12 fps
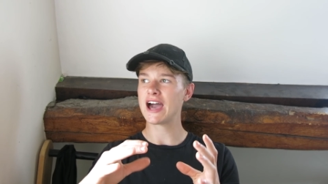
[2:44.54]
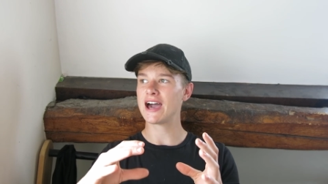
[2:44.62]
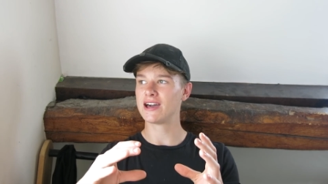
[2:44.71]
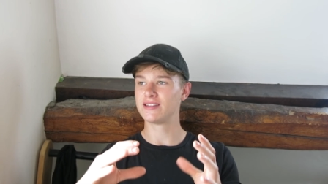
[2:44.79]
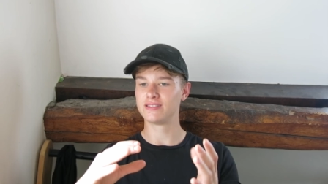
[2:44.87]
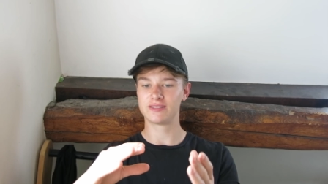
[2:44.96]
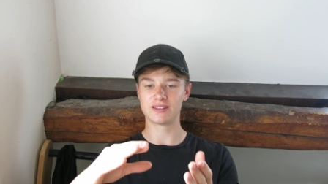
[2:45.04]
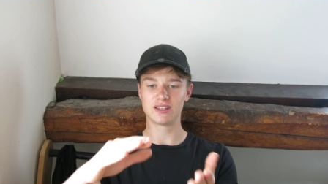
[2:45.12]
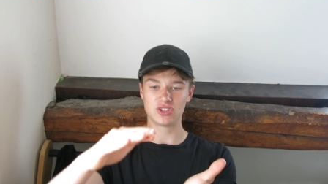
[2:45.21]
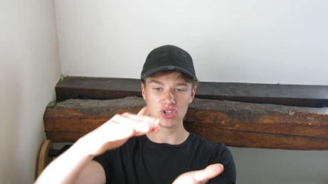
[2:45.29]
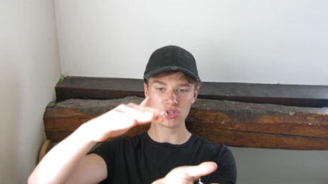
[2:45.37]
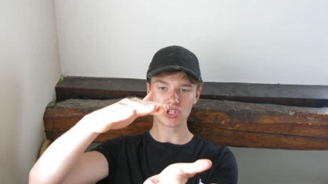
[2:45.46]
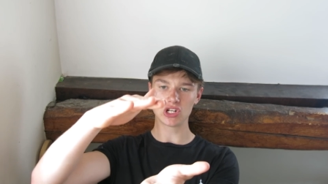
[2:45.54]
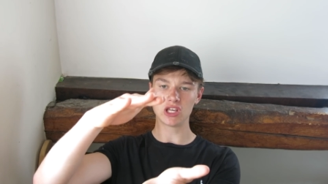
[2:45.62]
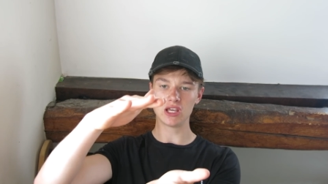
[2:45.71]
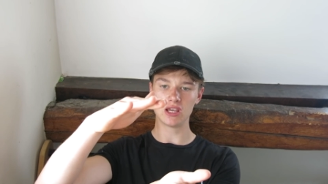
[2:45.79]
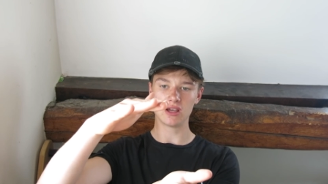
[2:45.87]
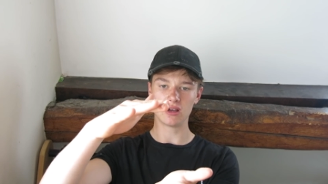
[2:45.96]
and it's
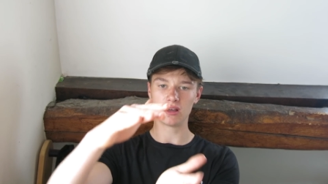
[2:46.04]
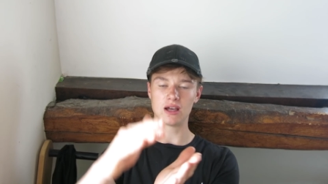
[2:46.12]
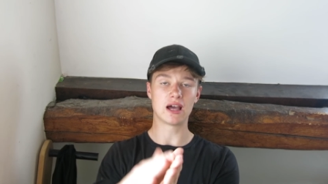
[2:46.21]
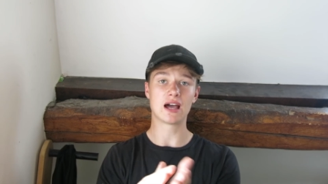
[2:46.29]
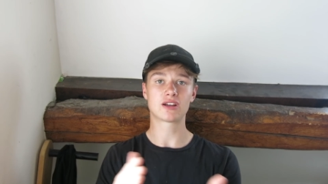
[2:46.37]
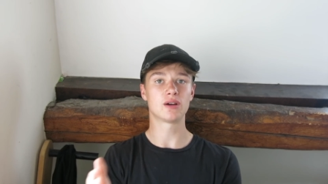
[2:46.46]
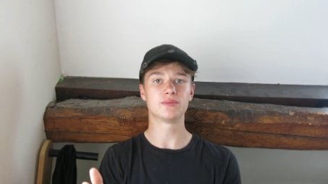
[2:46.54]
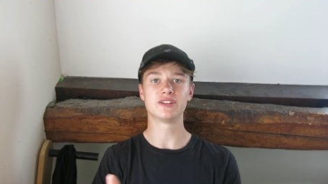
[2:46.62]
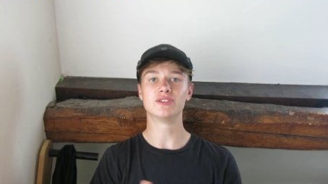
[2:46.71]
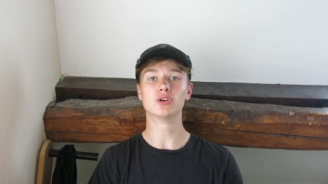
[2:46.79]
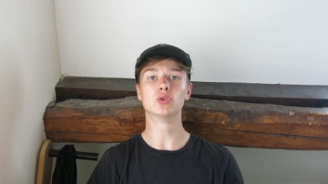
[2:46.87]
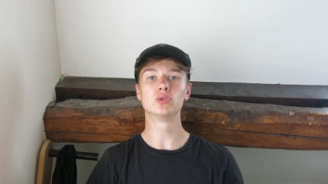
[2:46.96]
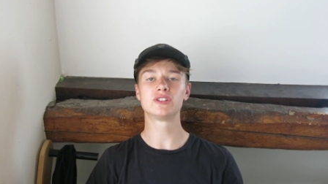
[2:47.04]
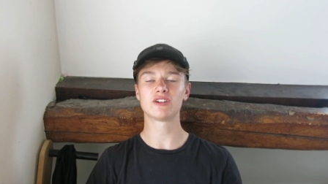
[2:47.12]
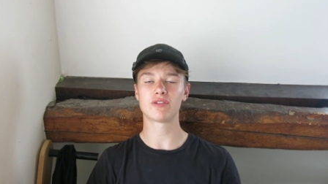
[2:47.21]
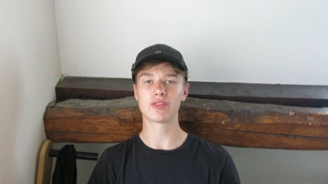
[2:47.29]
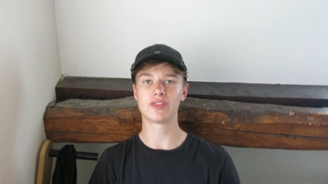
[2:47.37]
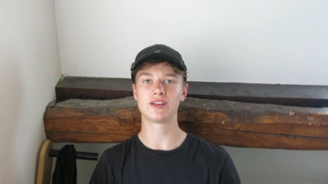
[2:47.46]
usually uh, comes in all
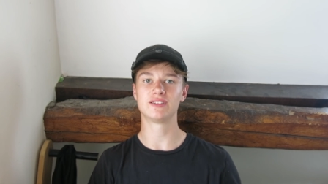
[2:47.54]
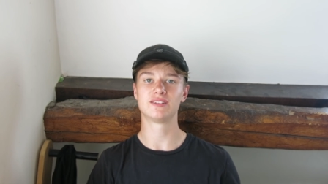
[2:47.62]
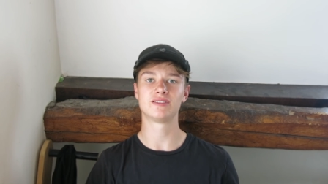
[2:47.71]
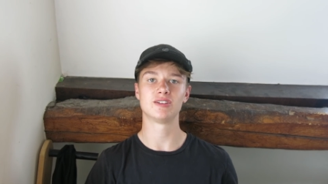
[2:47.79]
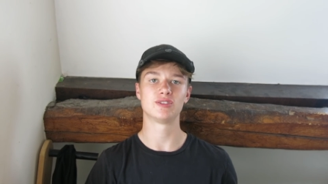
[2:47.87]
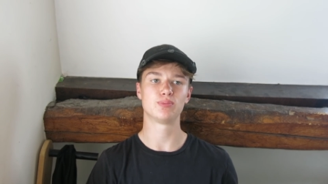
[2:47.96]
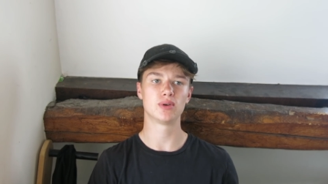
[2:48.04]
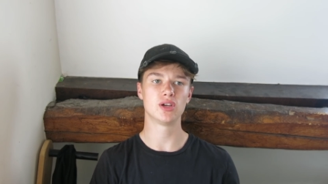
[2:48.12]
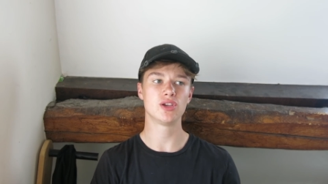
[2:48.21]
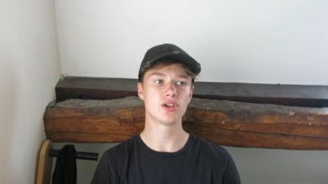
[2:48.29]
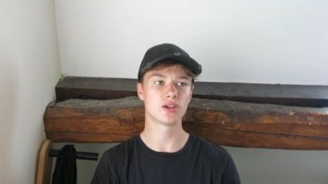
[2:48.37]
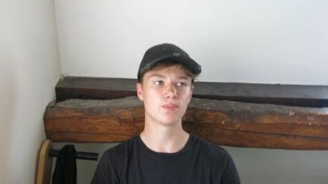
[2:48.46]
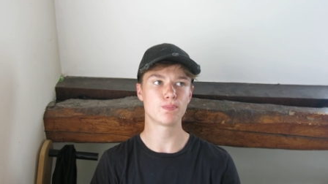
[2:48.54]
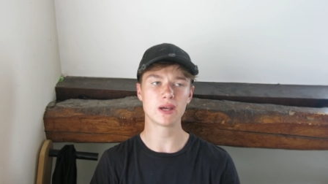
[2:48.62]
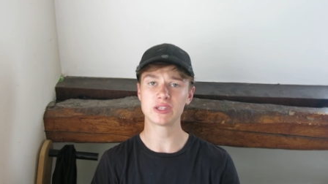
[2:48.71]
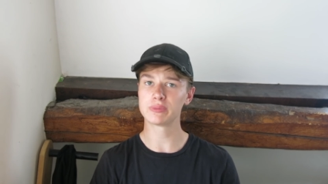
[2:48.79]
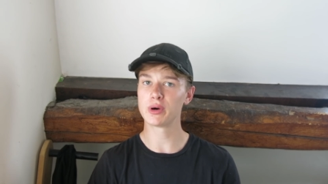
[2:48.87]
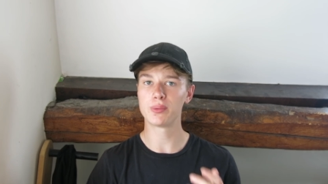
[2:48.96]
different thicknesses but you can
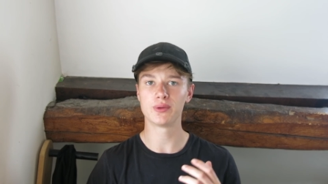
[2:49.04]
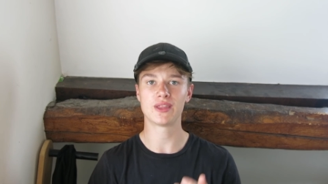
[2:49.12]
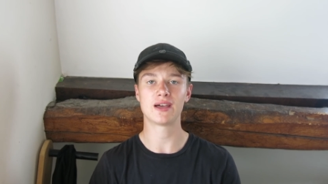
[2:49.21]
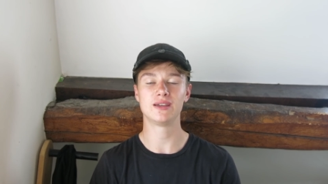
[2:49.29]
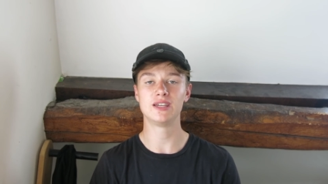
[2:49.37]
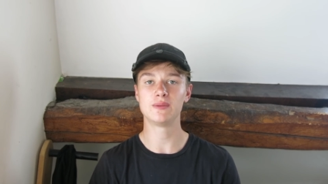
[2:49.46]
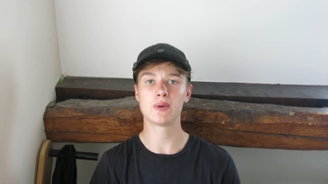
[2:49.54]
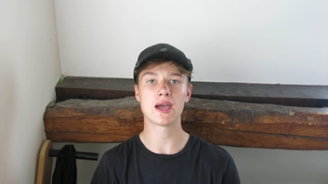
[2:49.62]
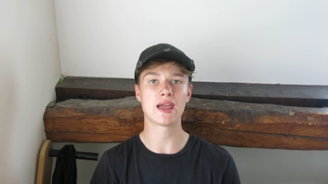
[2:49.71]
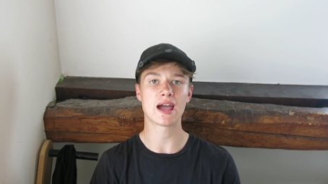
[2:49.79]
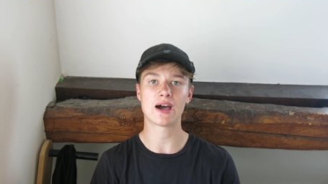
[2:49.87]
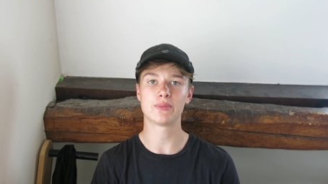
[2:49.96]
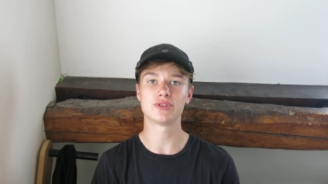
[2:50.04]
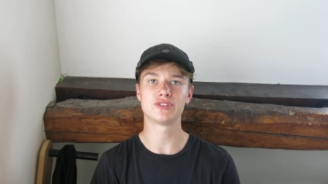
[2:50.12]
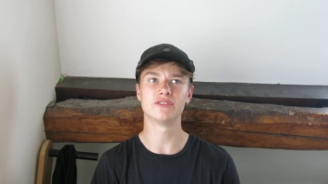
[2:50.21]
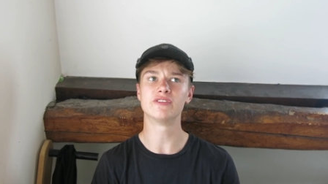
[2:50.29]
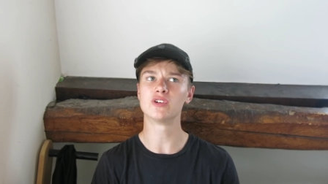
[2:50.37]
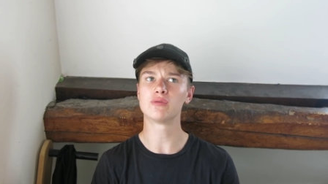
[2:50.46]
pick them up on eBay,
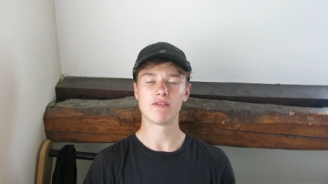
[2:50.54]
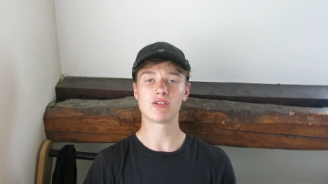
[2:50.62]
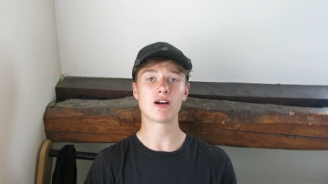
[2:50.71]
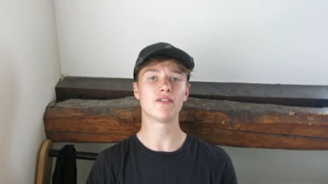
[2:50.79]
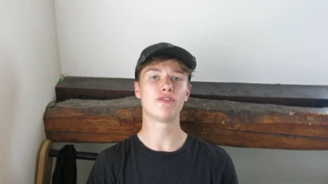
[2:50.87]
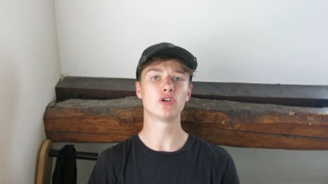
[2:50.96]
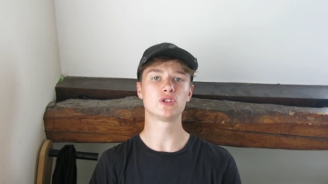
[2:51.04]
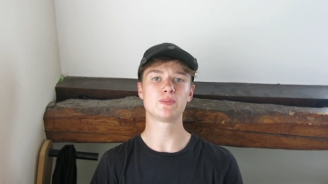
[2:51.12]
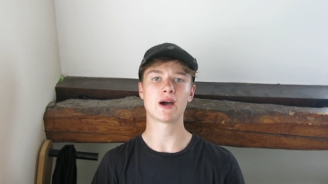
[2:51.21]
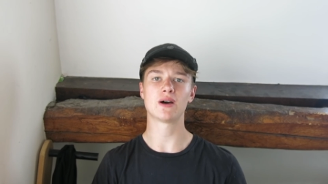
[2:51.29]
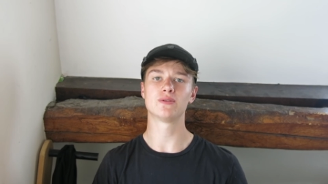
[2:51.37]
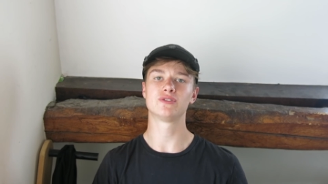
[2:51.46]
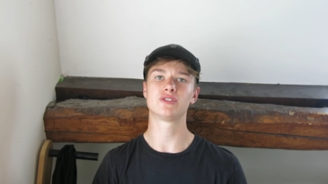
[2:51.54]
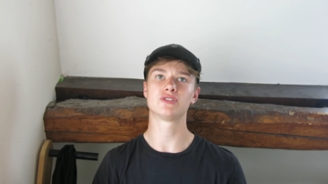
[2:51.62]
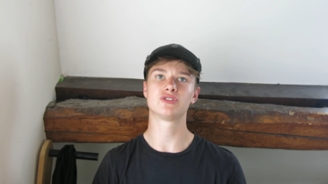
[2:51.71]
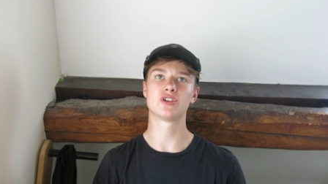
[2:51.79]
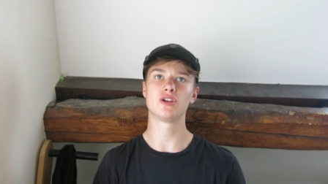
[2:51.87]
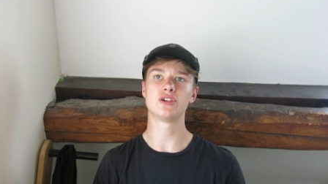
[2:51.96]
Amazon for, for around £40
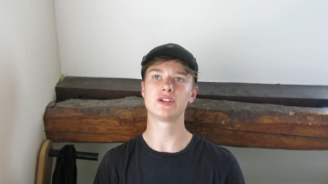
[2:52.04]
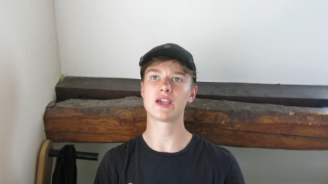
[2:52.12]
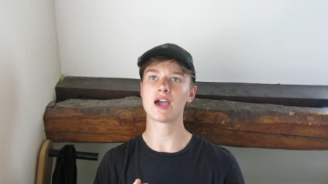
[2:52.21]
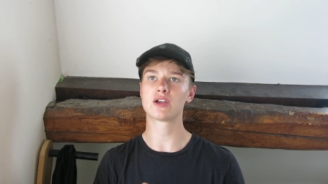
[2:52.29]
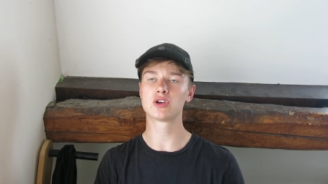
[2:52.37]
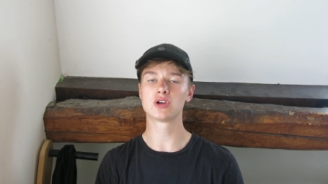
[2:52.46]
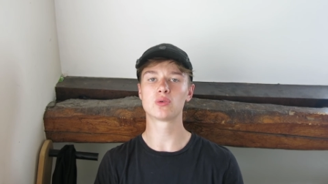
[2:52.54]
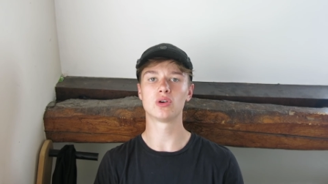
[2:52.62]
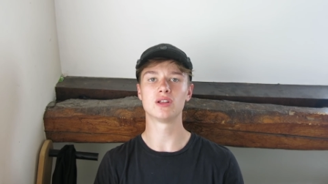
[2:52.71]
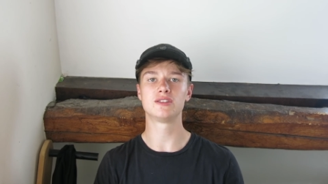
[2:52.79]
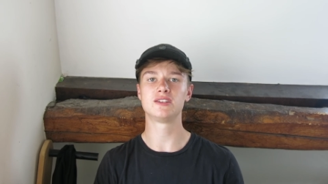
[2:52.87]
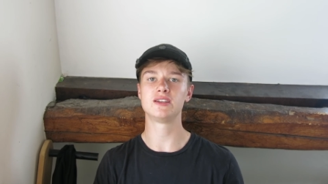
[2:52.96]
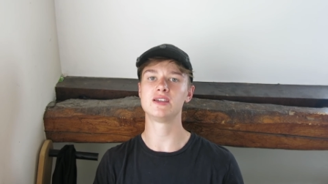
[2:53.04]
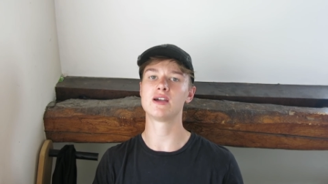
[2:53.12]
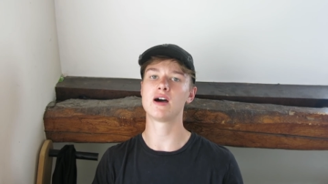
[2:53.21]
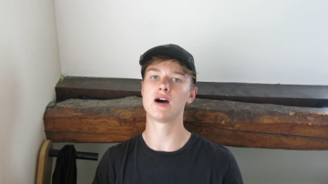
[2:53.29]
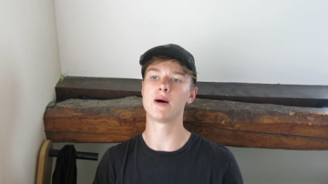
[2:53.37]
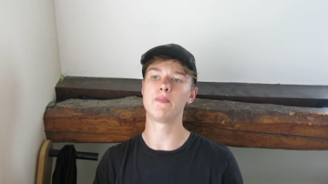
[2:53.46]
so you can get a good
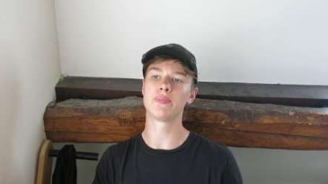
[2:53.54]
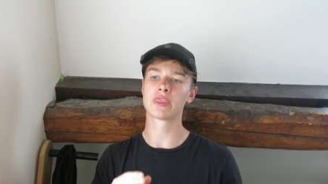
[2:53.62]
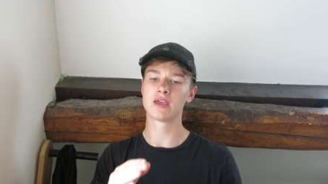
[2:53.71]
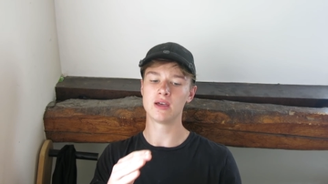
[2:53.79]
quality um,